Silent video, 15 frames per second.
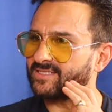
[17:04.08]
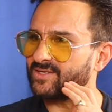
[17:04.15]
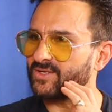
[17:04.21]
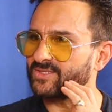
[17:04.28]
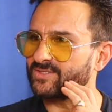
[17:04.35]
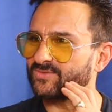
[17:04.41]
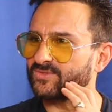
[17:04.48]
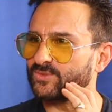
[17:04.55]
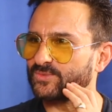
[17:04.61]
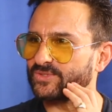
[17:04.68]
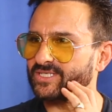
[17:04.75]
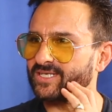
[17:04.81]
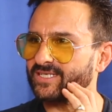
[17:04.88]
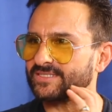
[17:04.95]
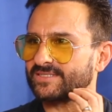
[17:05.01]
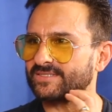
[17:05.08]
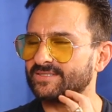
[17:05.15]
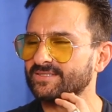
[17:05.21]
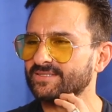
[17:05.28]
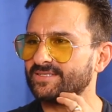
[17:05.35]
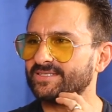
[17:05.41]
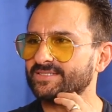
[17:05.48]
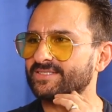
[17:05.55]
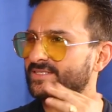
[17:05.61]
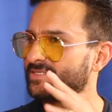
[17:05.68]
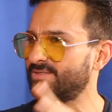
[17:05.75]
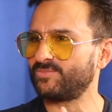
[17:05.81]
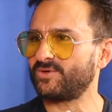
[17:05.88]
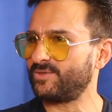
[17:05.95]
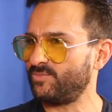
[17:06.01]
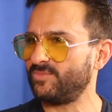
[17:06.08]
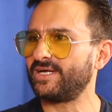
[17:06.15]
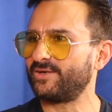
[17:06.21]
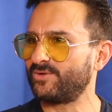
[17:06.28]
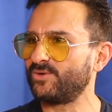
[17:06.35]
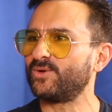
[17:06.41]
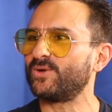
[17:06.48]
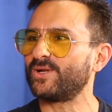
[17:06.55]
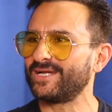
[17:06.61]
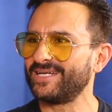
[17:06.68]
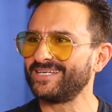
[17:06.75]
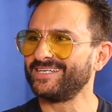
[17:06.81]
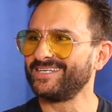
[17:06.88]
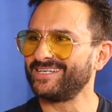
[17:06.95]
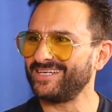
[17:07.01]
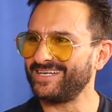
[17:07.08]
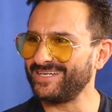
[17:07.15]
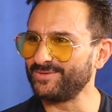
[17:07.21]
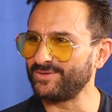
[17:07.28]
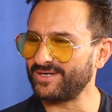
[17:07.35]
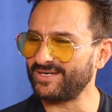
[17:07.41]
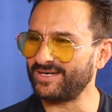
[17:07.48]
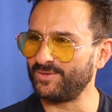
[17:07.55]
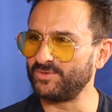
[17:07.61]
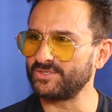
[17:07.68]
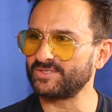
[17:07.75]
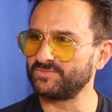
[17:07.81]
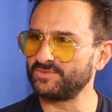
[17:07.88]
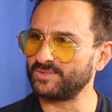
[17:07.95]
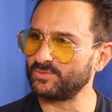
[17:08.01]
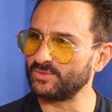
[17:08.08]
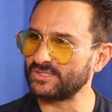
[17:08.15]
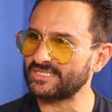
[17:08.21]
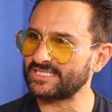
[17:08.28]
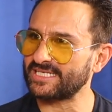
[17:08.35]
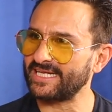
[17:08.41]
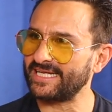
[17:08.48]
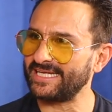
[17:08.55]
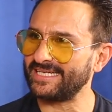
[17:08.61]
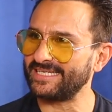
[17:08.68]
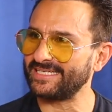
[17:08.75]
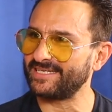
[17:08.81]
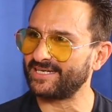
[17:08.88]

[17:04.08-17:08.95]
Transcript: there's lots of superstars. Mm. It's just about my role and how much of it would stay